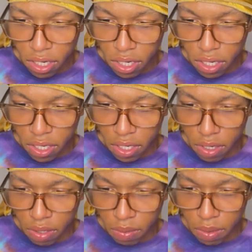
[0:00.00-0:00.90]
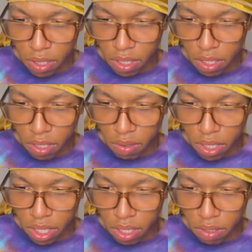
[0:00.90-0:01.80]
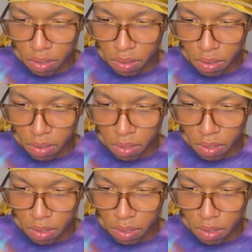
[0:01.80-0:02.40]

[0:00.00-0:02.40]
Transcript: And so you put the thread through.